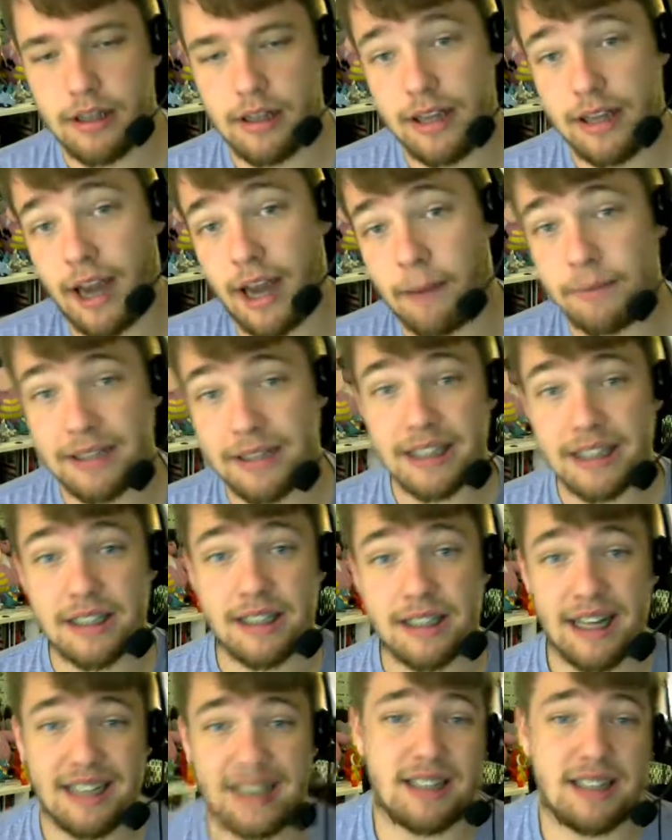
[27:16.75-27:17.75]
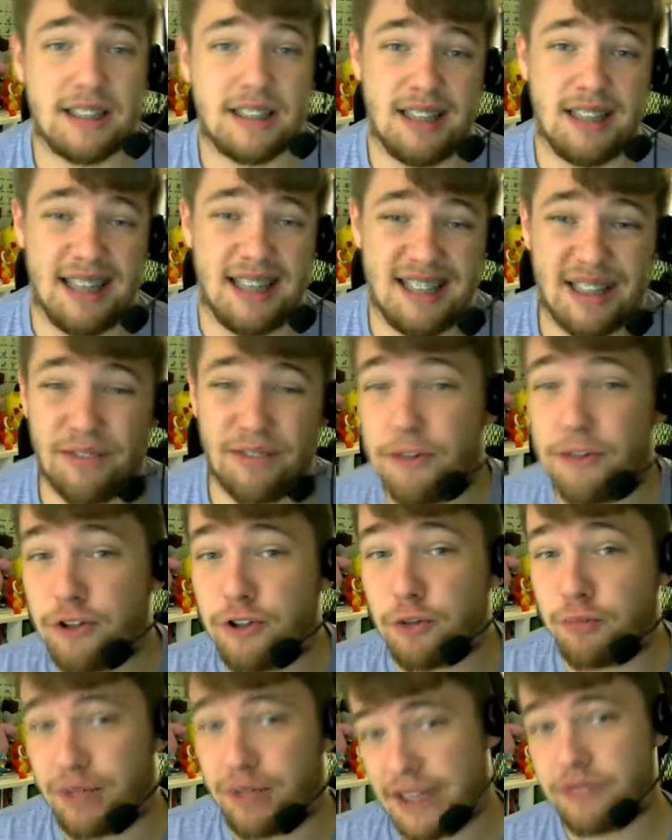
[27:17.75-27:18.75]
yeah, but that's that's that's the
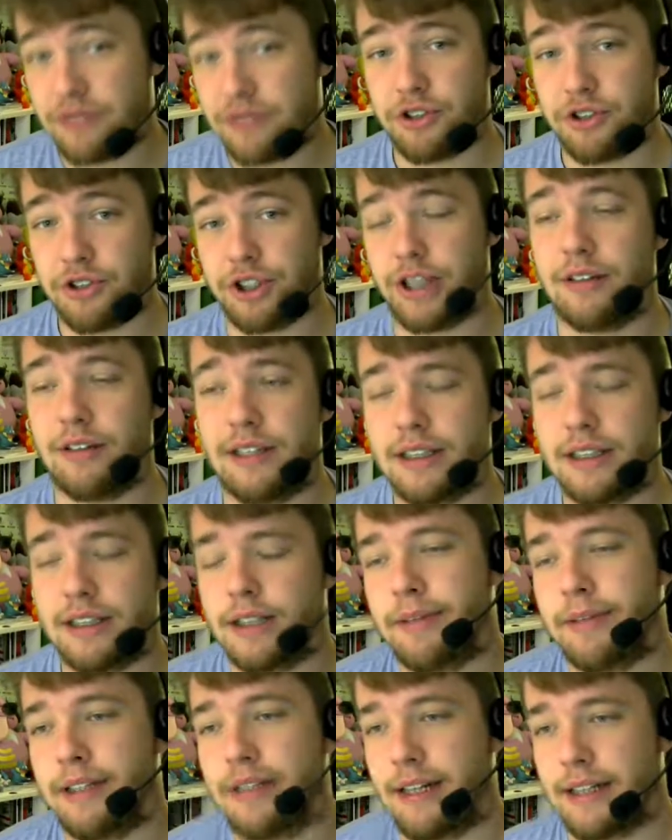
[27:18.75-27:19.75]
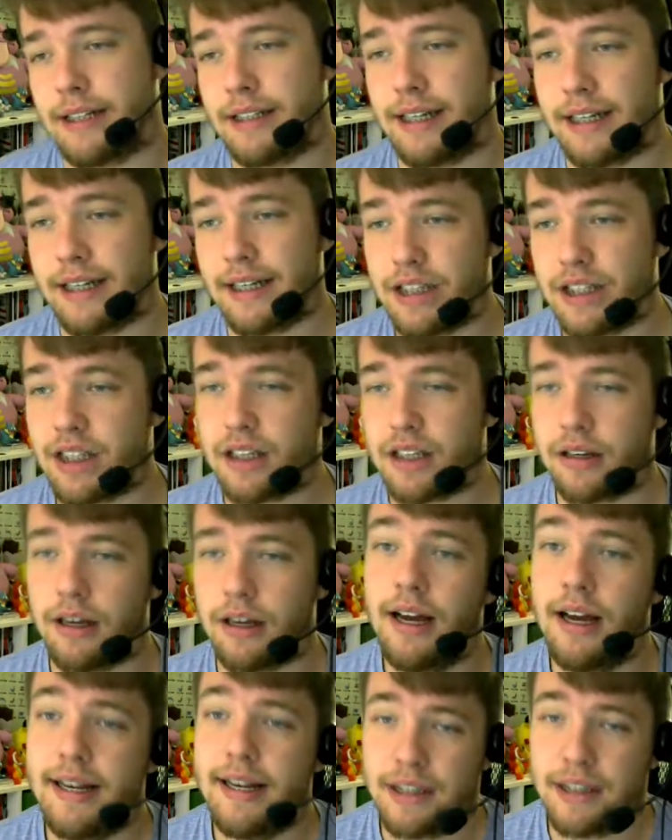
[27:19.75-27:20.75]
future plans for the channel. That's gonna be the next thing. It's either,
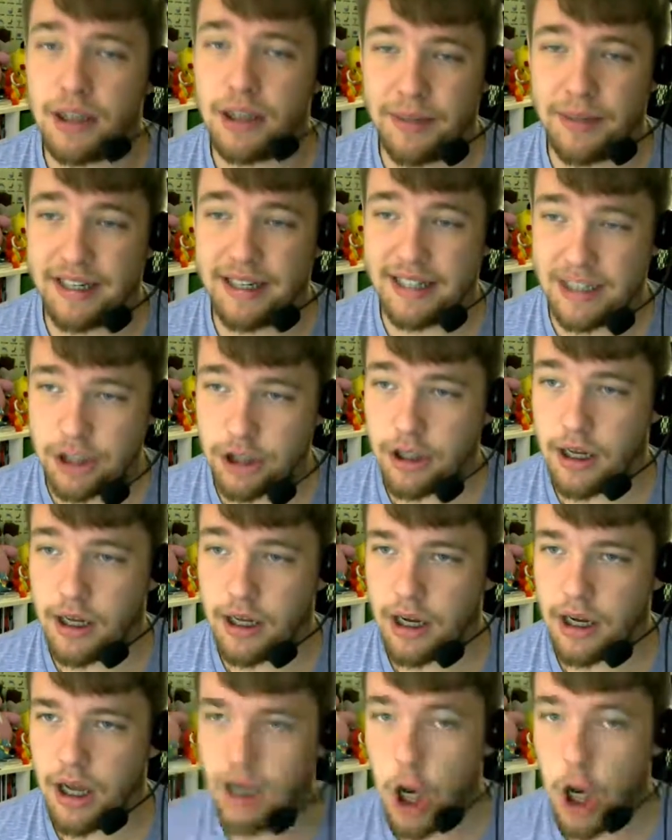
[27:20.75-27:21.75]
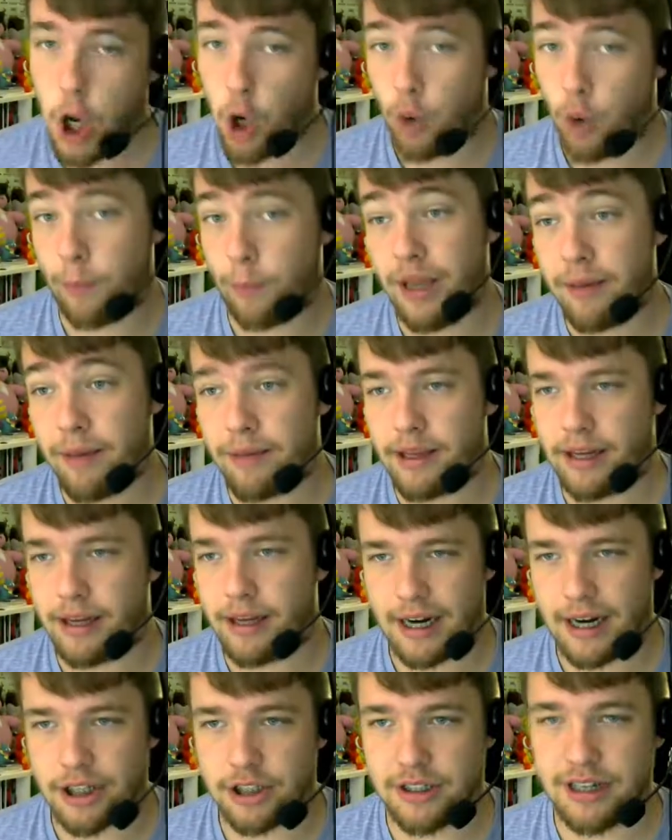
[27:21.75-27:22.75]
it's will gonna be a Ninja Lock, or maybe
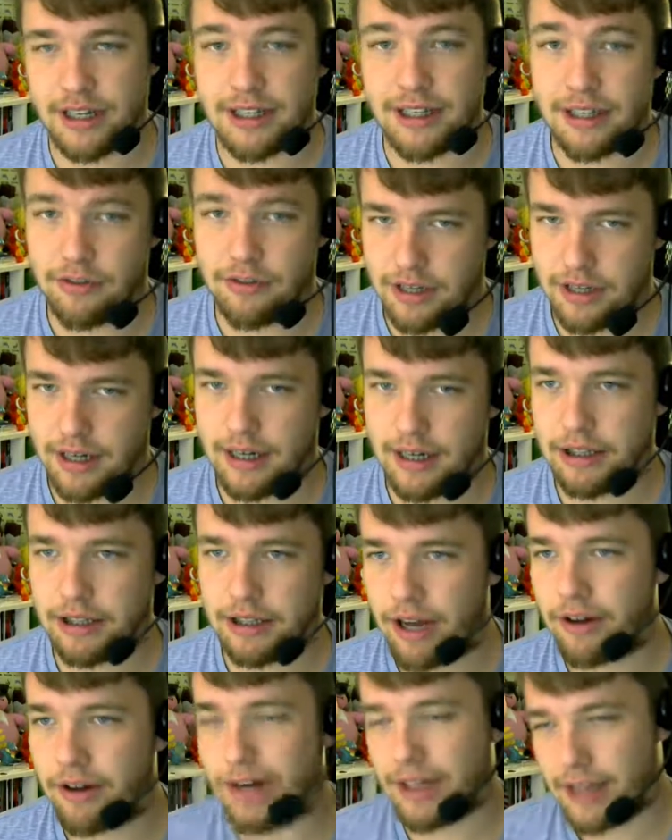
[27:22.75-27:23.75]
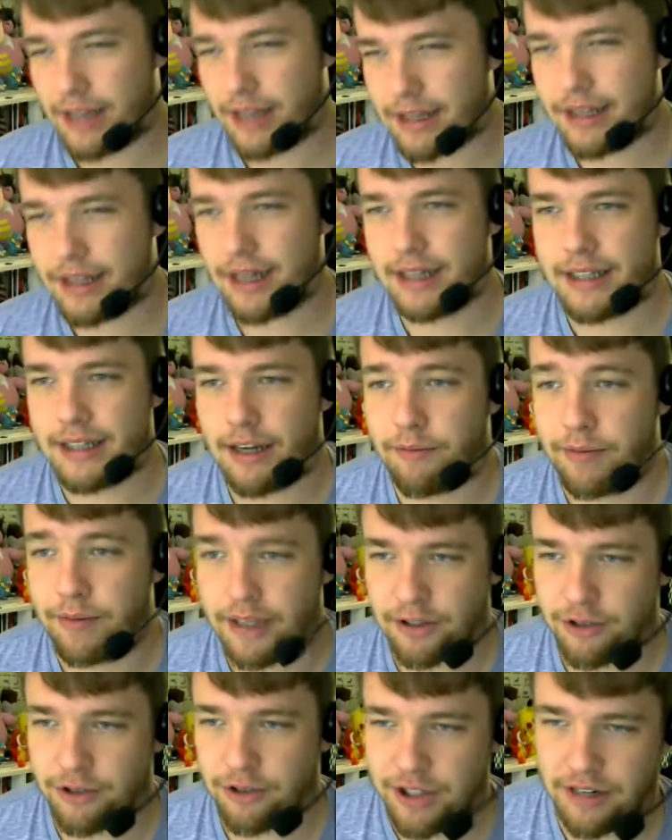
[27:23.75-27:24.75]
actually now that I've said it out loud, I like the idea of
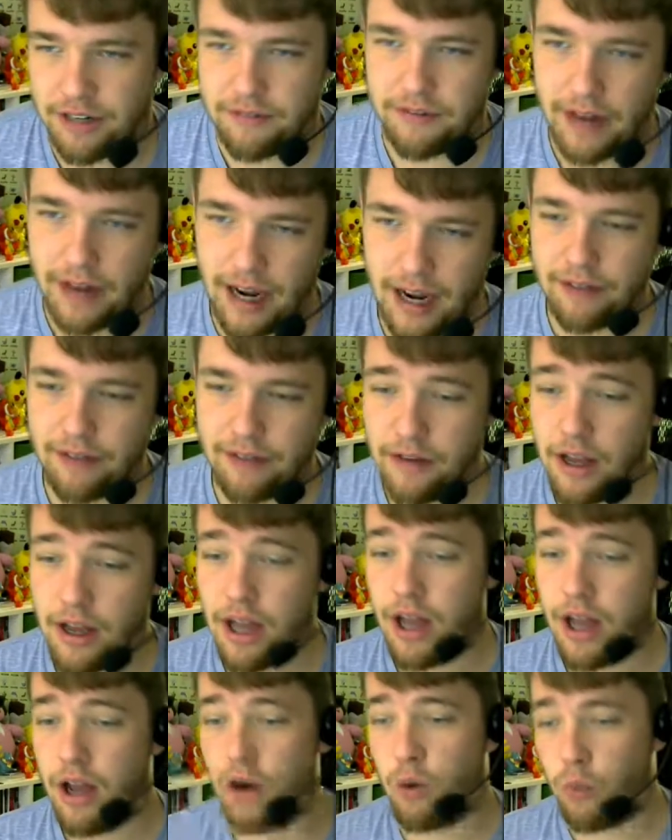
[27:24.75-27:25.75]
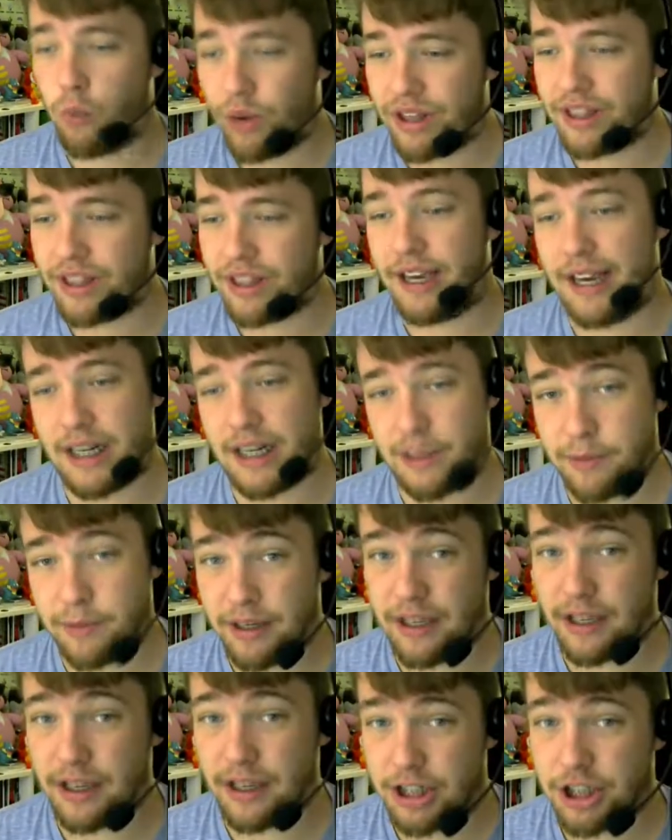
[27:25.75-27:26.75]
playing through Gen 5 with the
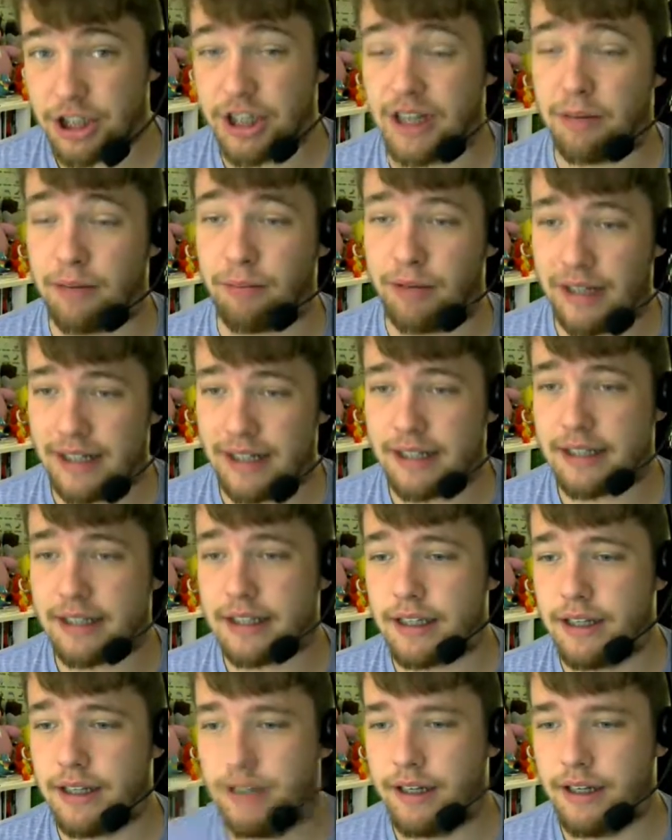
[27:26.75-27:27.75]
EXP glitch in place.